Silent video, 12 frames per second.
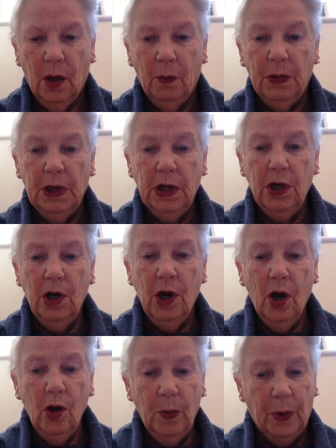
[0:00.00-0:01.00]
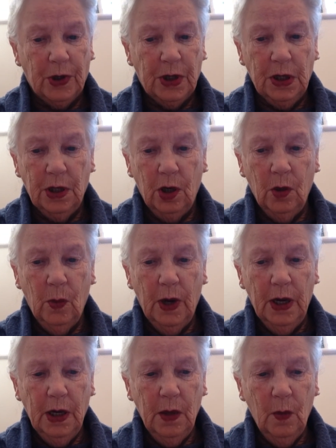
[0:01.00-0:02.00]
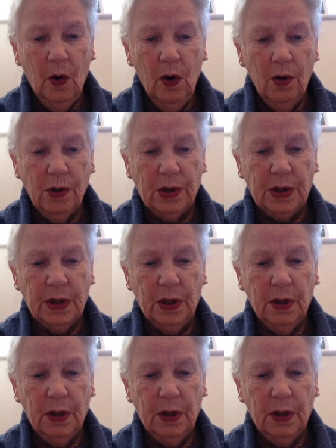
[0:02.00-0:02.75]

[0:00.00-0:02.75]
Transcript: But nobody knew where he was.